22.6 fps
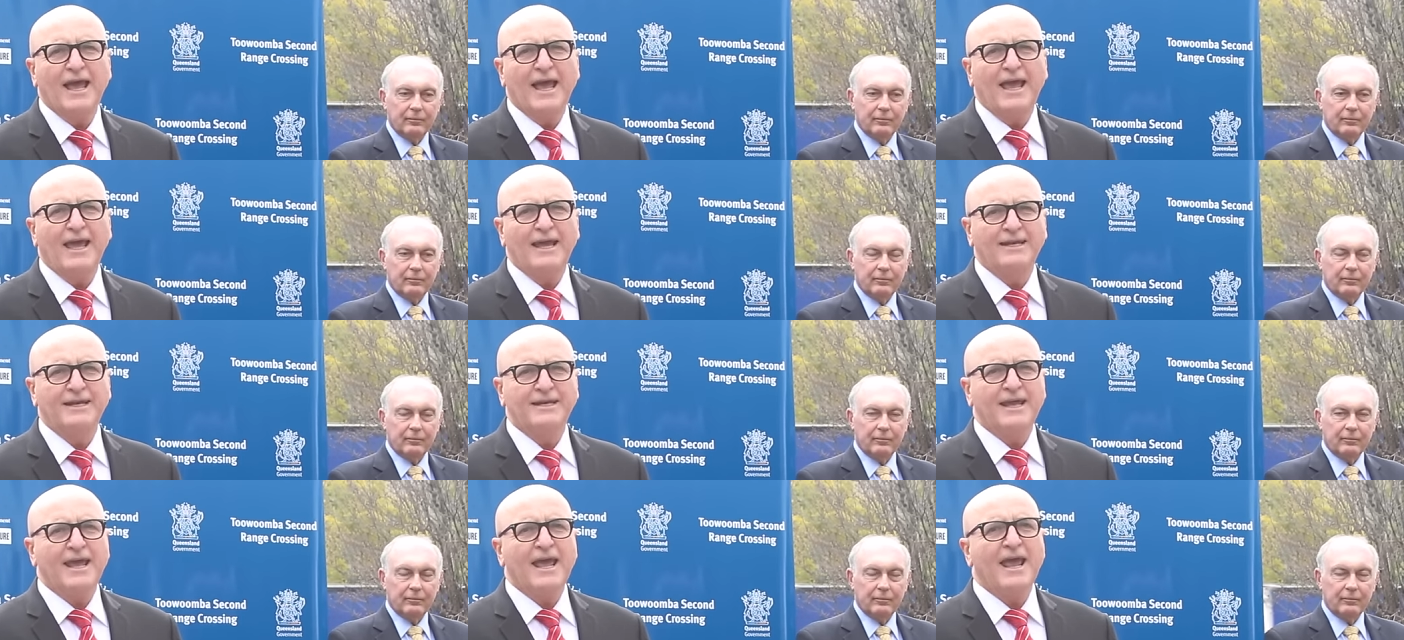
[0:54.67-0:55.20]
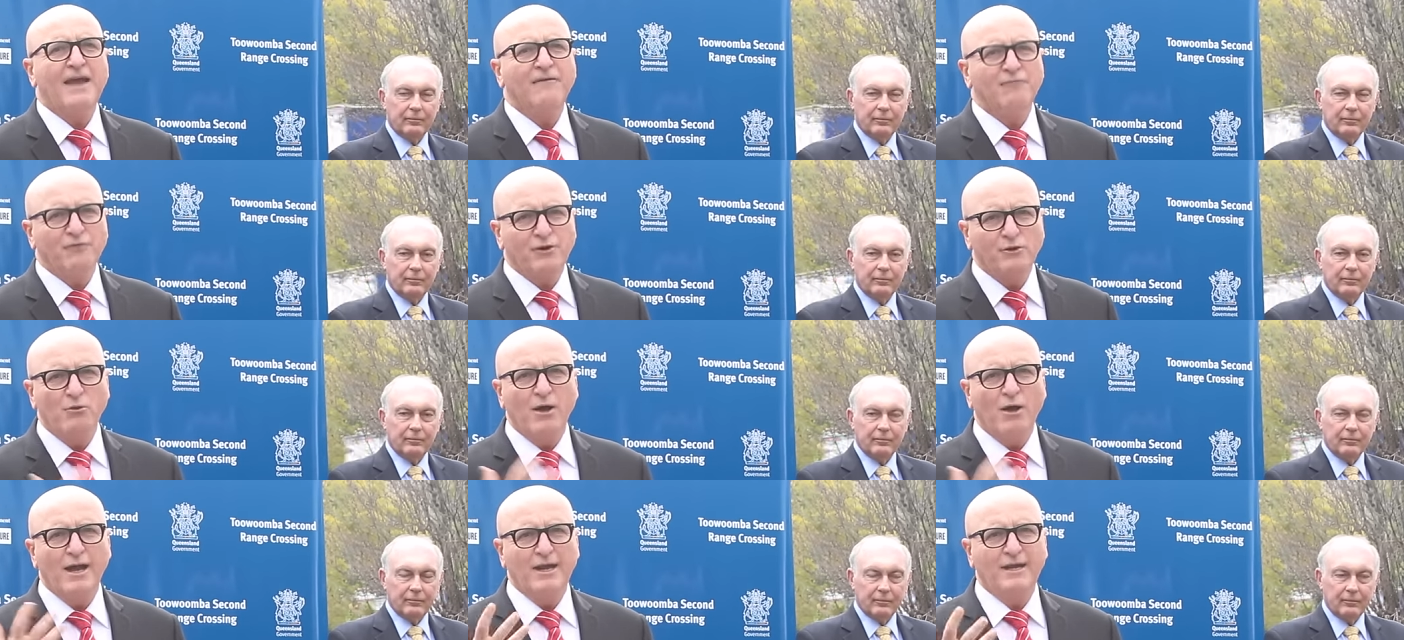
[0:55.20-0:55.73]
Speaker 1: and
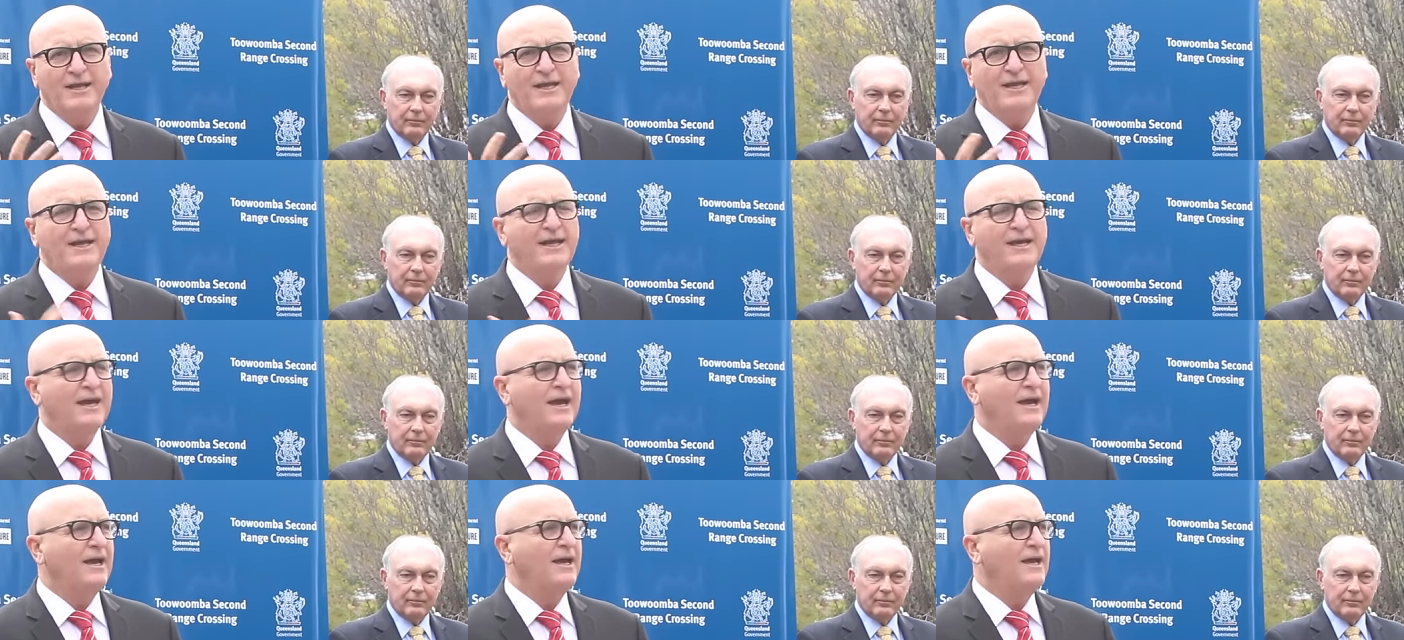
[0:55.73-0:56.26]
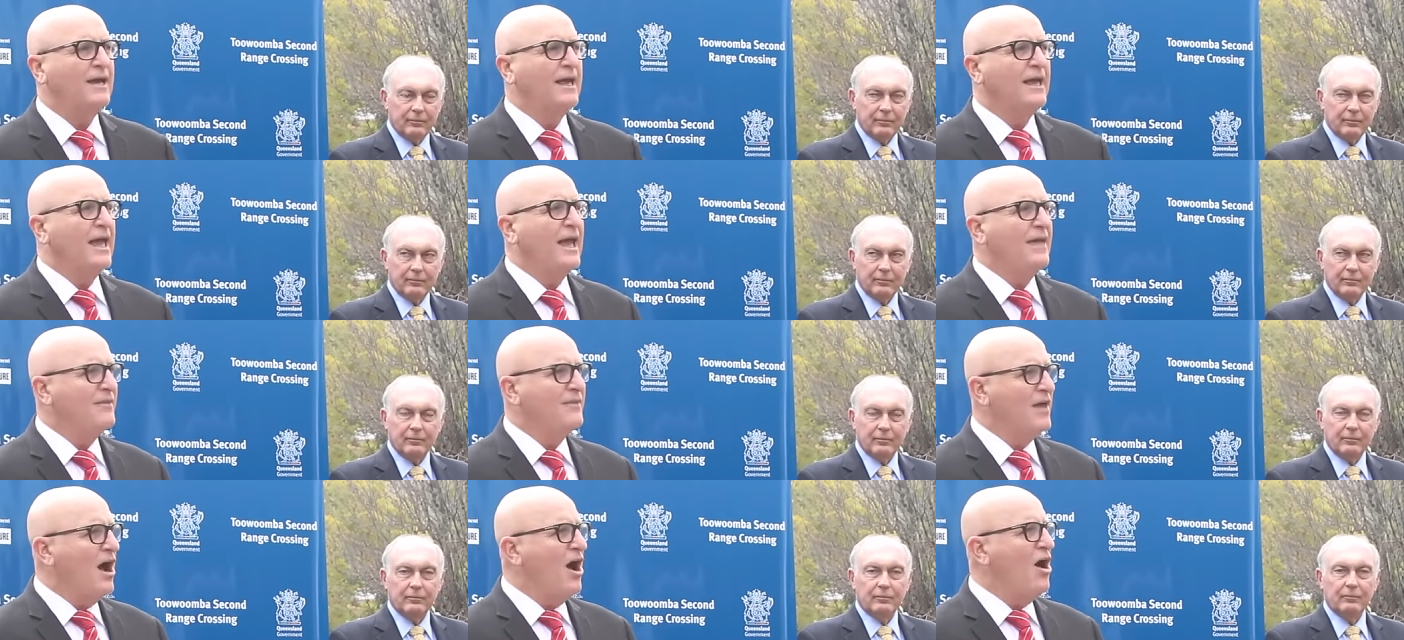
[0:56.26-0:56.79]
everyone here
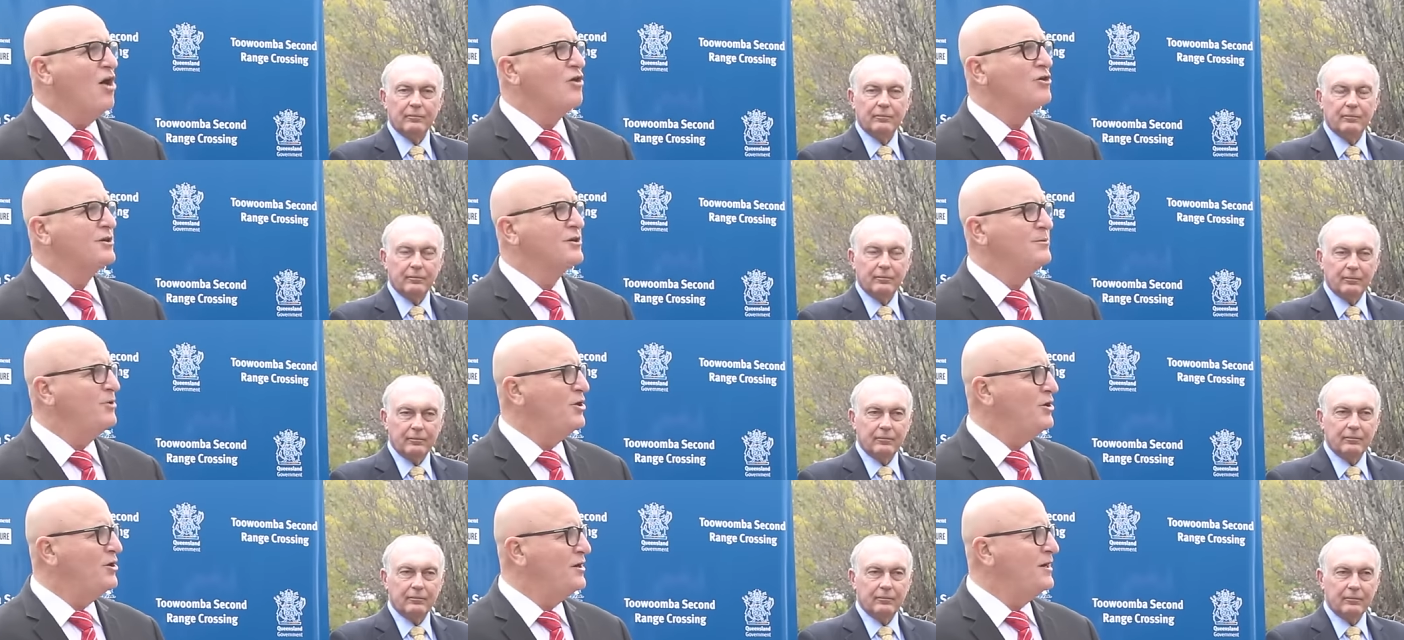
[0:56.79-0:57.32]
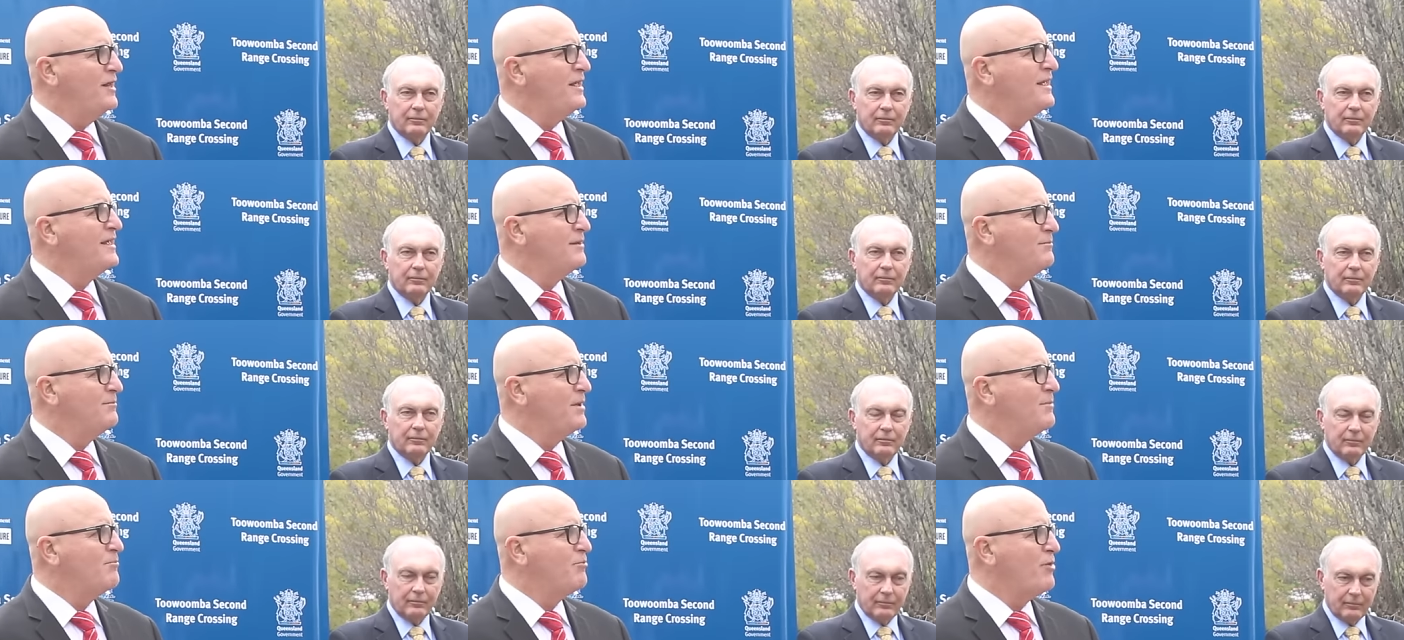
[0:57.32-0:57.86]
and the whole community
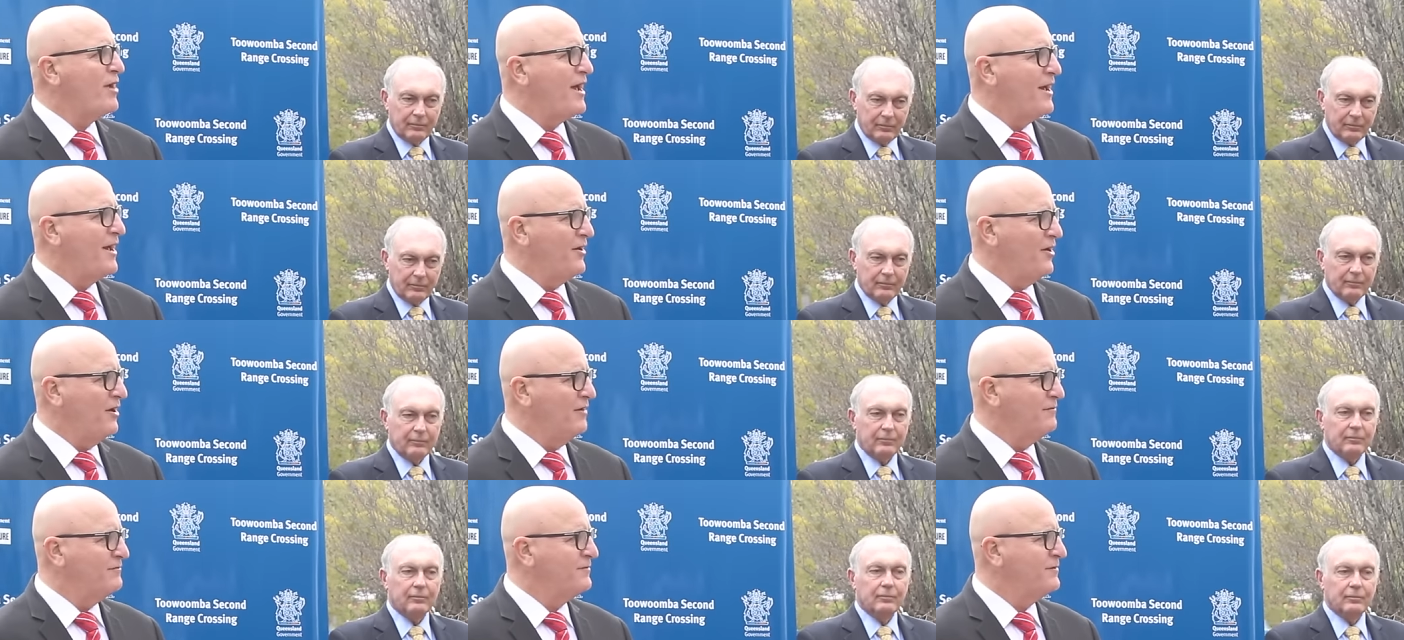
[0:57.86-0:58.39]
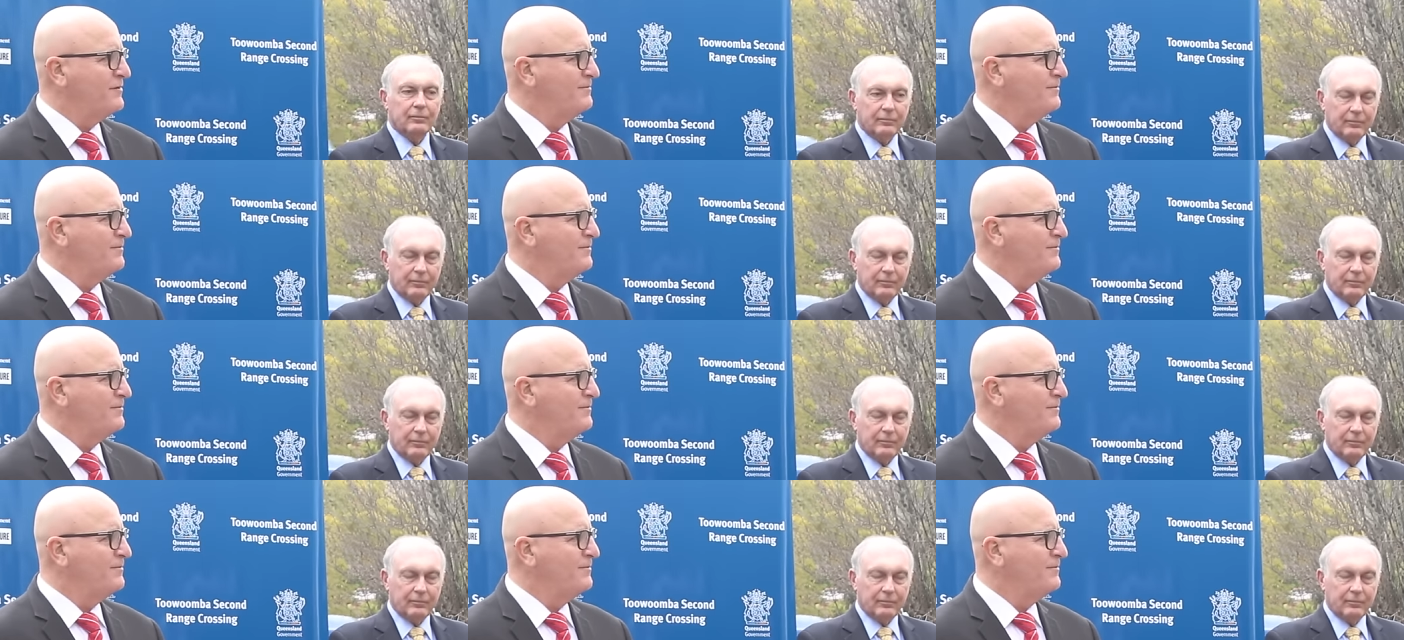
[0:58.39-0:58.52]
can be proud of.